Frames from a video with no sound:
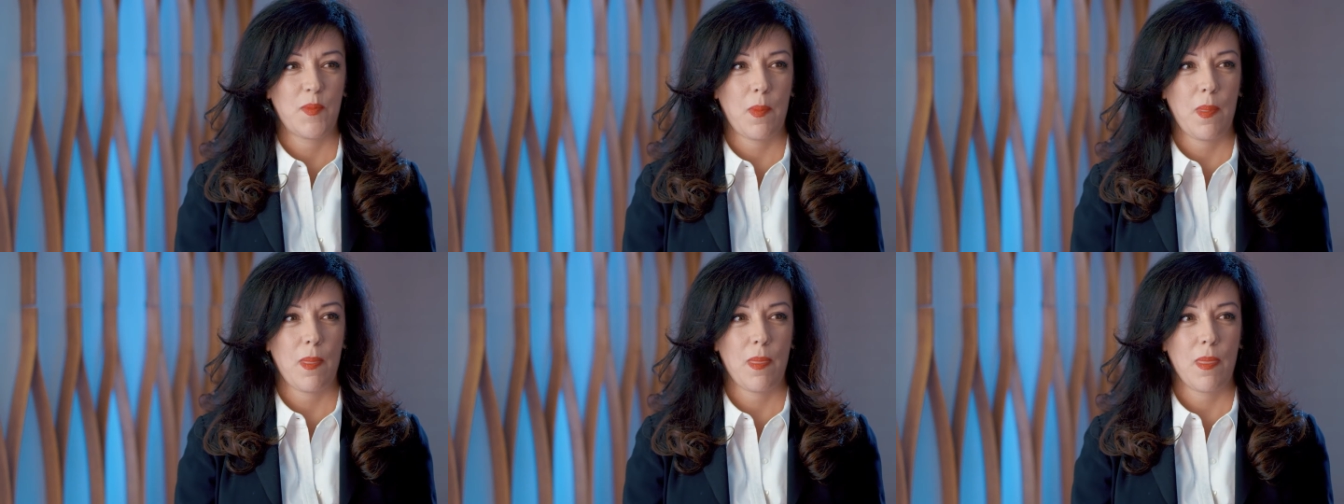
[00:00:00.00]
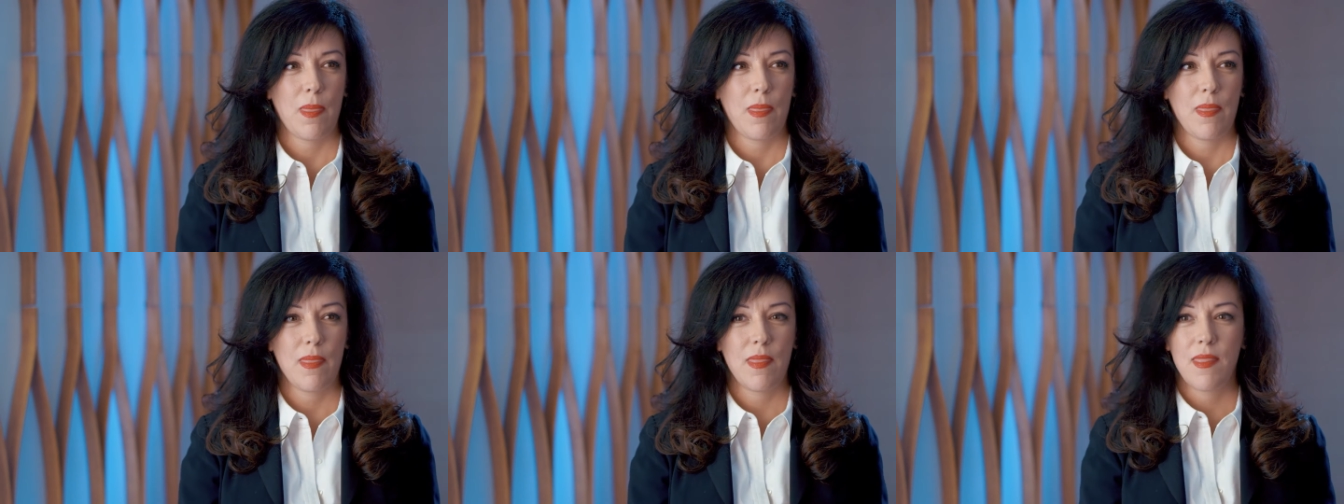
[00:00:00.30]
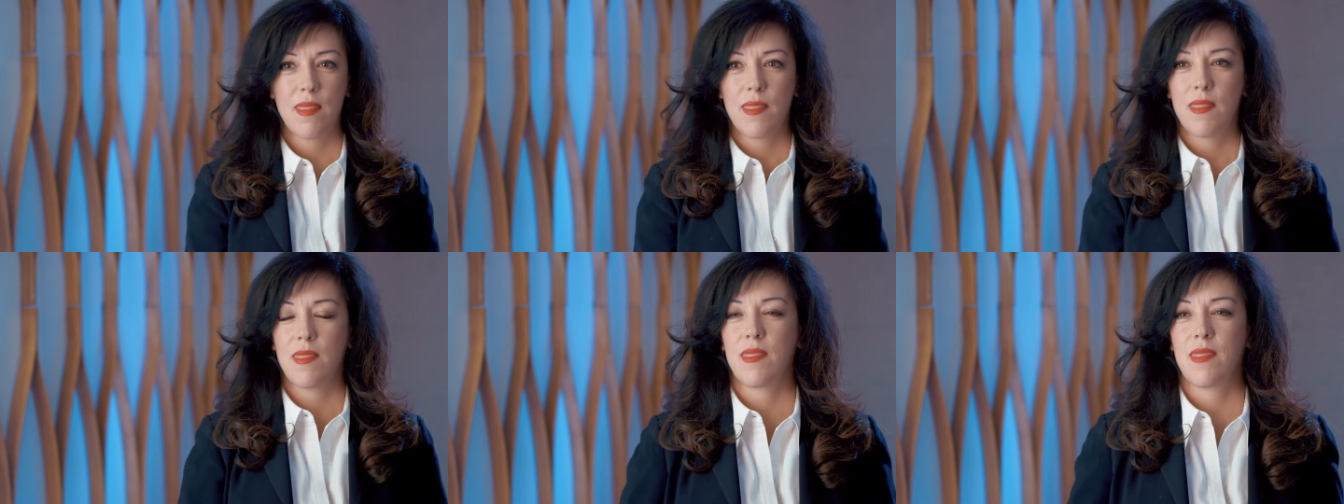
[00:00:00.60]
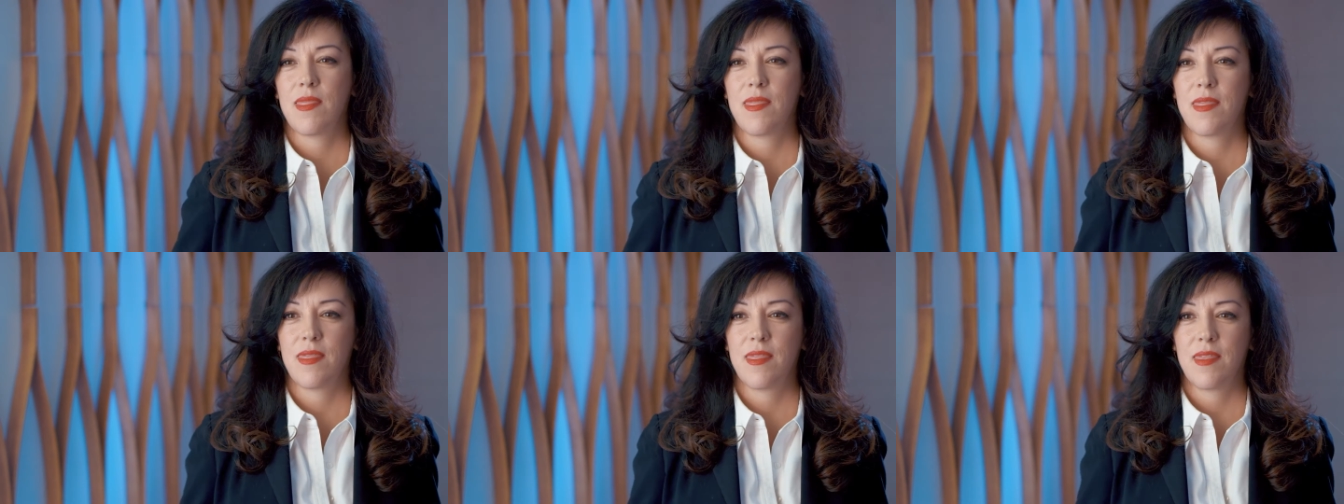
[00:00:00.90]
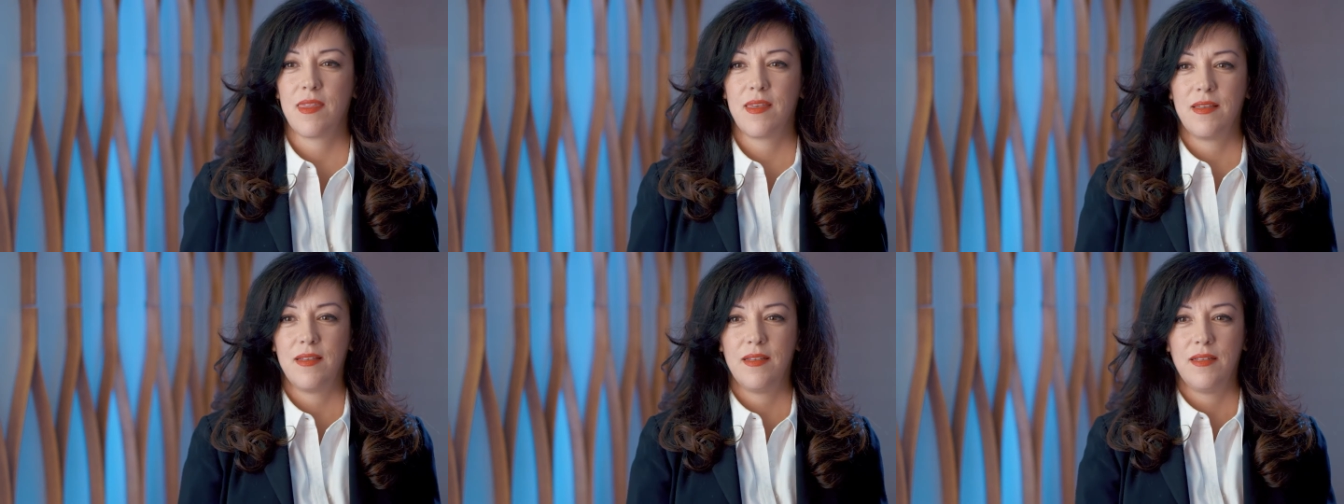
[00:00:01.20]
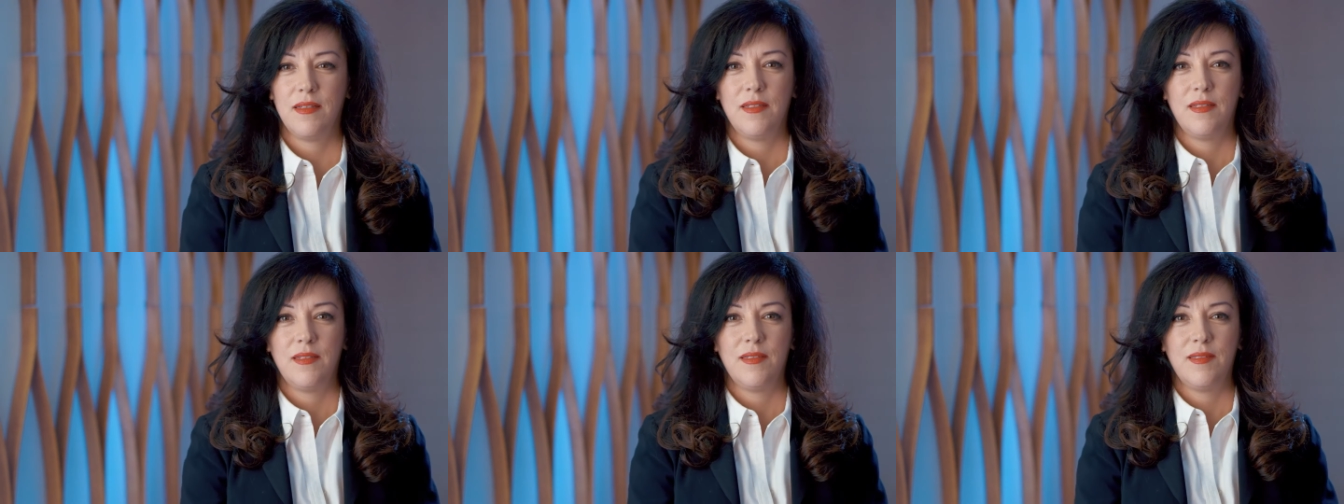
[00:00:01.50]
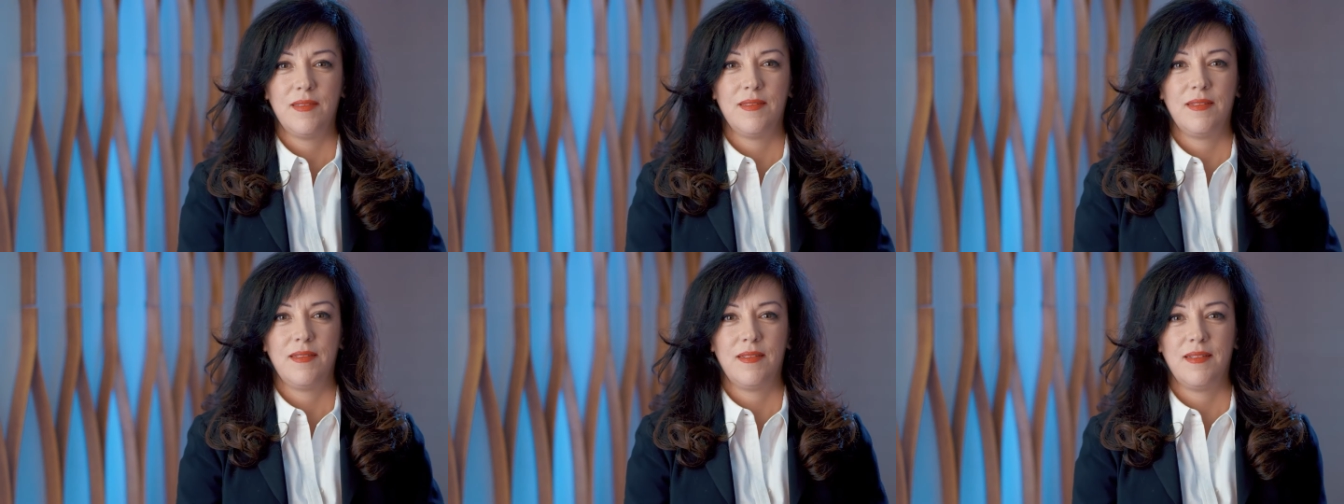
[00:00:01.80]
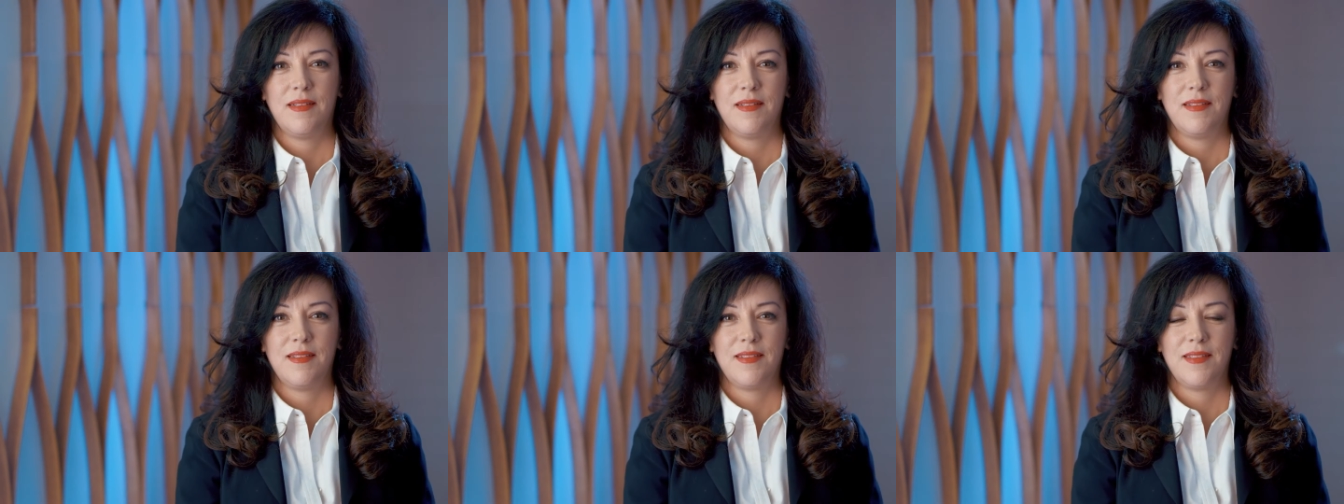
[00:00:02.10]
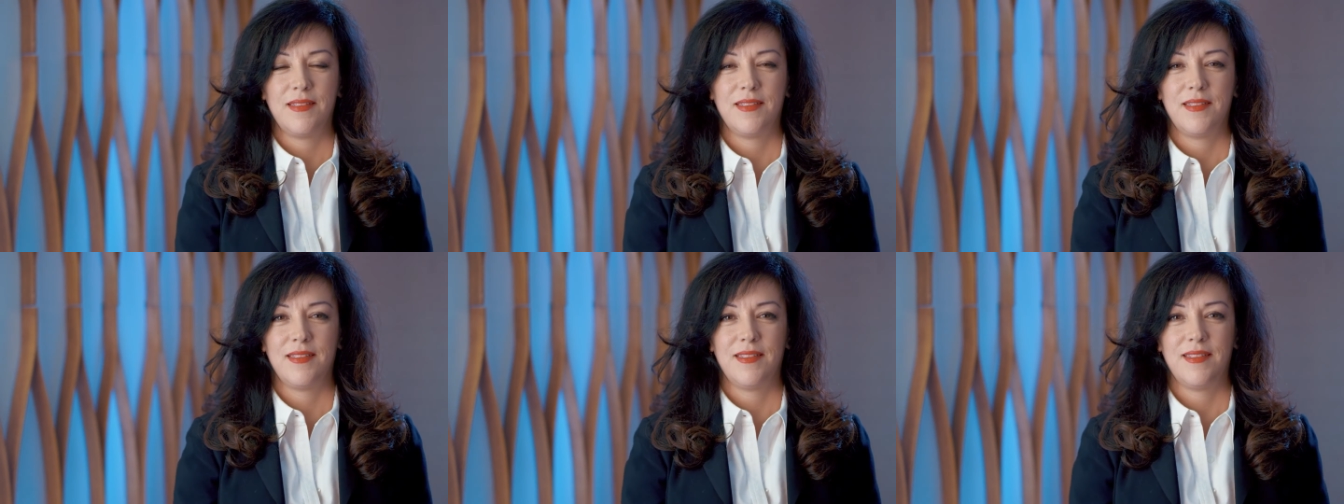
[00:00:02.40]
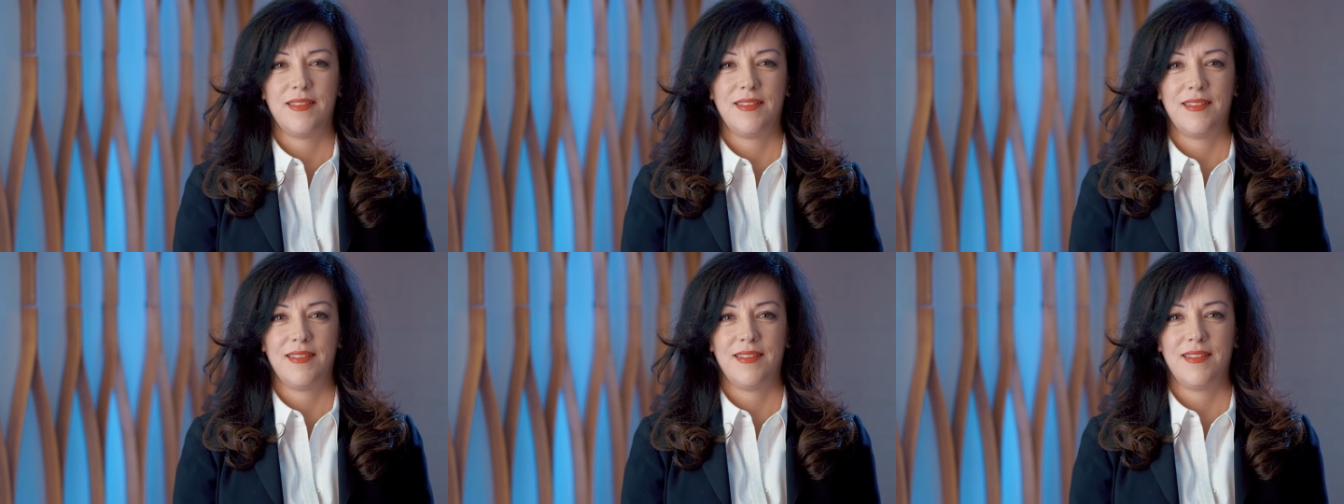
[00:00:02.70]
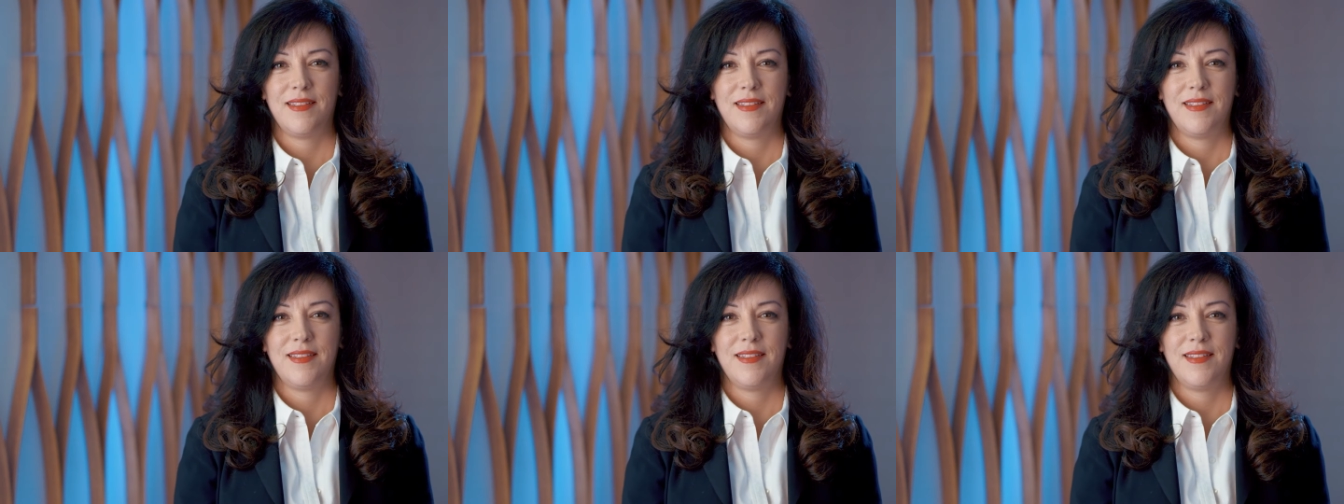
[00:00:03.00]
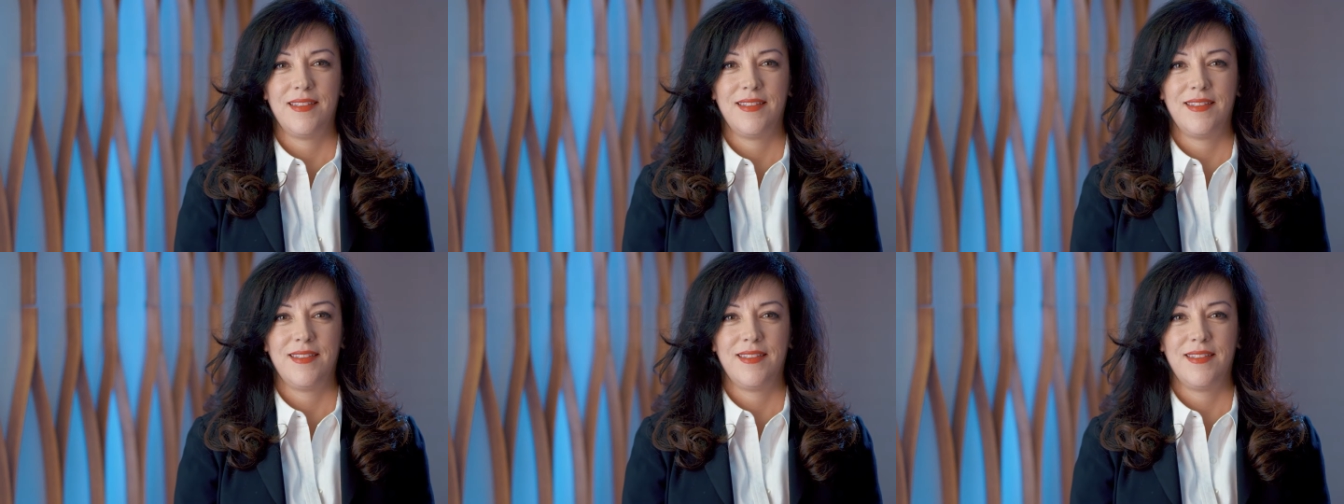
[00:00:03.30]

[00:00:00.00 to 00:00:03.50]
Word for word: No phones. Thank you. Okay.